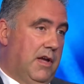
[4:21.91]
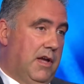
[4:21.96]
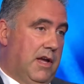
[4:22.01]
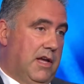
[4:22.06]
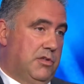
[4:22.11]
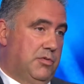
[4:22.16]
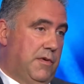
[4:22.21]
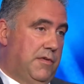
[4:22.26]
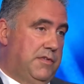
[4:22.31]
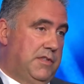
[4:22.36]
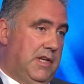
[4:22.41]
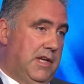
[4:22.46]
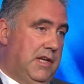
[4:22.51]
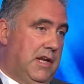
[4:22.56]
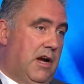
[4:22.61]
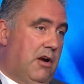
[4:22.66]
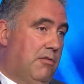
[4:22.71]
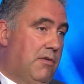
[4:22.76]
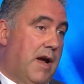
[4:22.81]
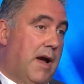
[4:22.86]
as we've seen
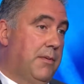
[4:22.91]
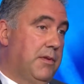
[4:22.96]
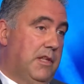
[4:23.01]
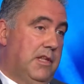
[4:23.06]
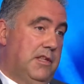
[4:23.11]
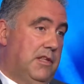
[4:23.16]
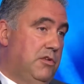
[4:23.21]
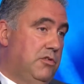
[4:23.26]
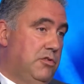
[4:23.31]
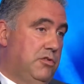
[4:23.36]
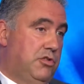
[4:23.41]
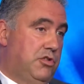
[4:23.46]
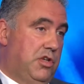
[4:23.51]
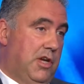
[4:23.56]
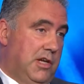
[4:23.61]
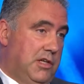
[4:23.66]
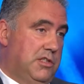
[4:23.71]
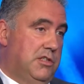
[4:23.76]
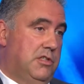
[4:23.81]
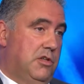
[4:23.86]
how rapidly the news
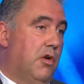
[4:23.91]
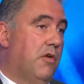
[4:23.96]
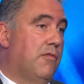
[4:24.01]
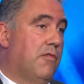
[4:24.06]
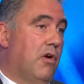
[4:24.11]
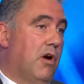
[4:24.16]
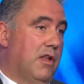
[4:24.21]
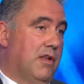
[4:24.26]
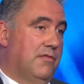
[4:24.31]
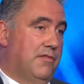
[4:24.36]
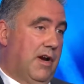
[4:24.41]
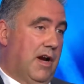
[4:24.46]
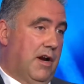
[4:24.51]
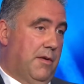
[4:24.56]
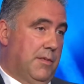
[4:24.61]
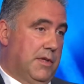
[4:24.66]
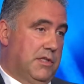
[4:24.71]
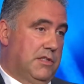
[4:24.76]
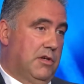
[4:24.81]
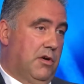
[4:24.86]
changes the overall
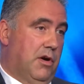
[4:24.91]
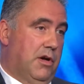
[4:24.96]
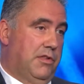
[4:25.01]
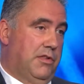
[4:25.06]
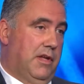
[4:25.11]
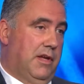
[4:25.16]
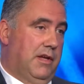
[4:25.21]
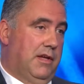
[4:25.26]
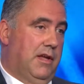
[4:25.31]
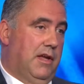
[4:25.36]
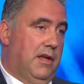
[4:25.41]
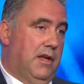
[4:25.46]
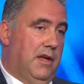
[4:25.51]
environment. So I think